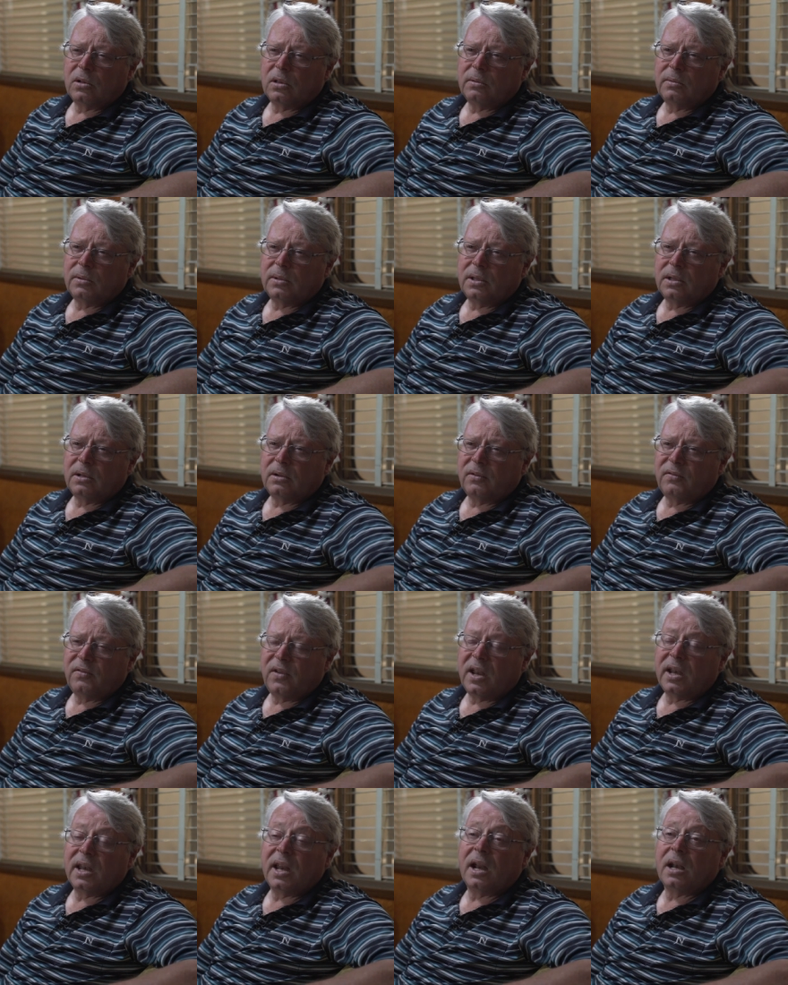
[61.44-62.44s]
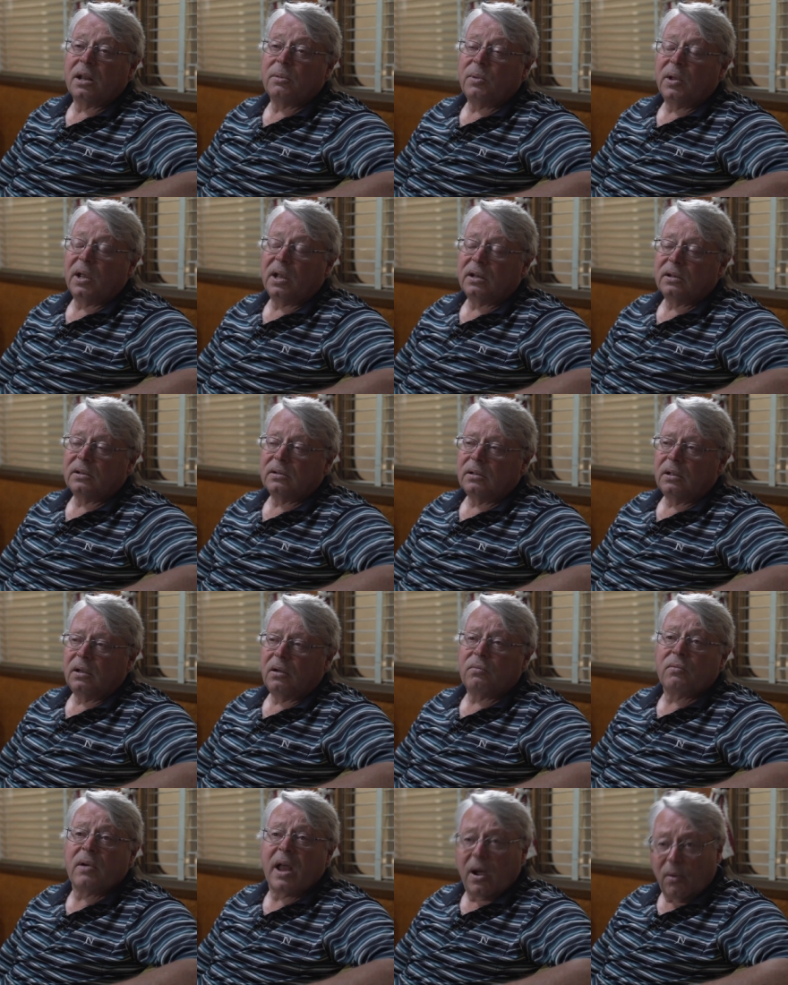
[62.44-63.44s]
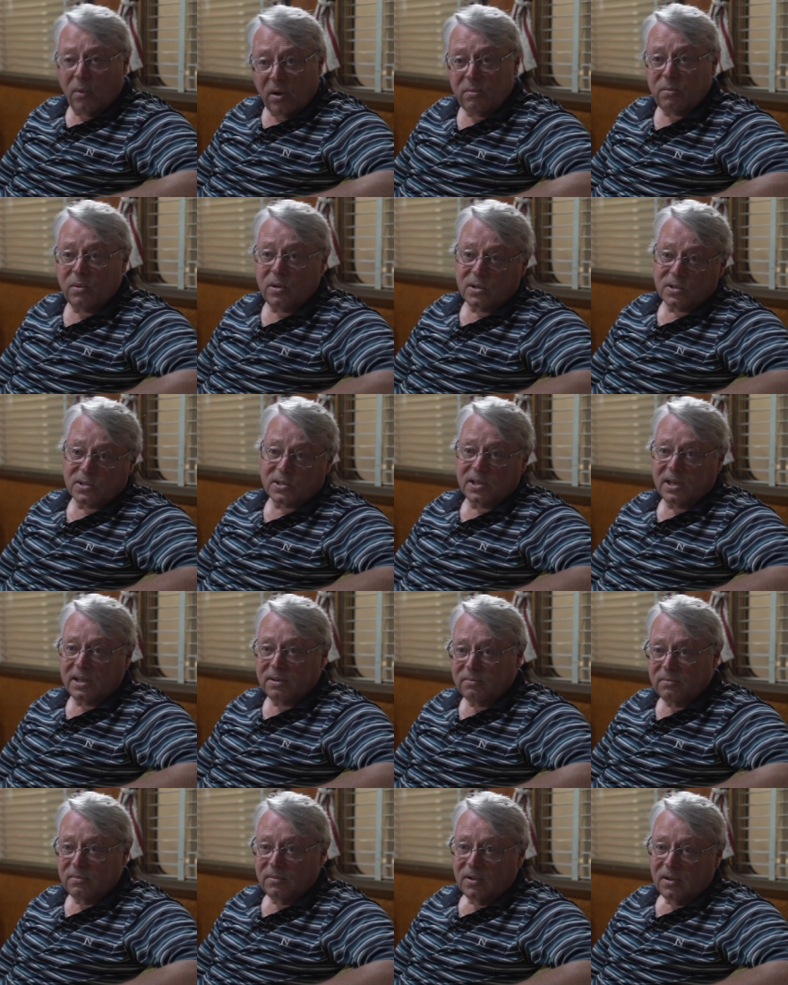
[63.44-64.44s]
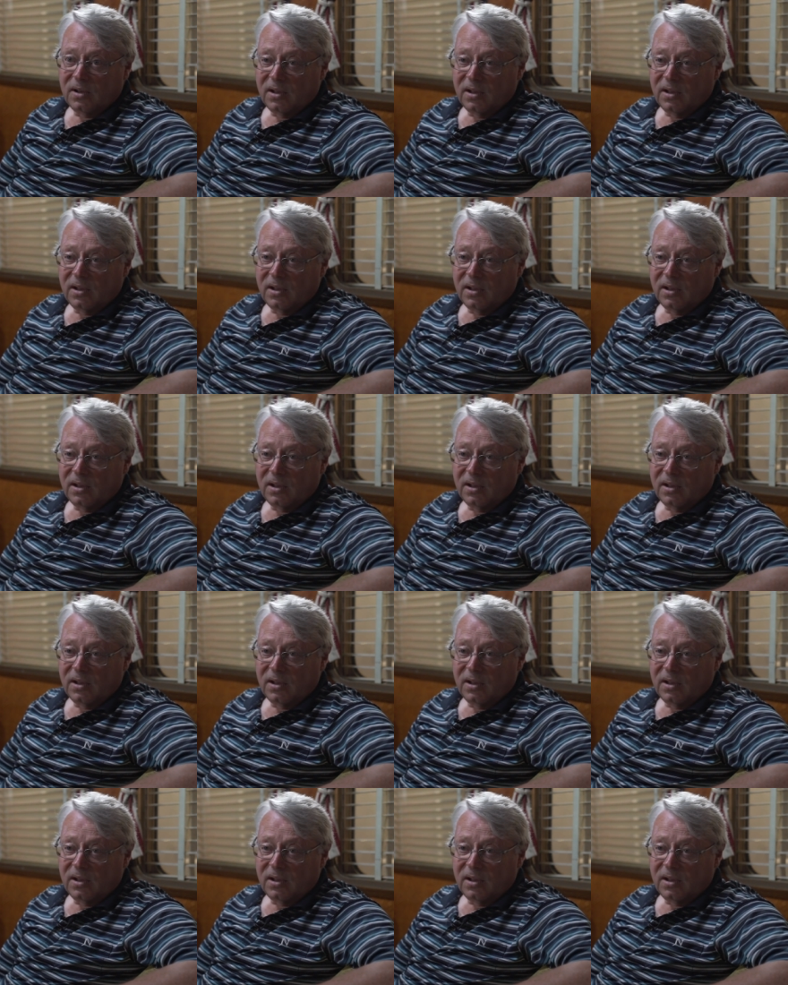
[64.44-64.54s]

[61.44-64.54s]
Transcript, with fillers: to them and then I found out about a railway museum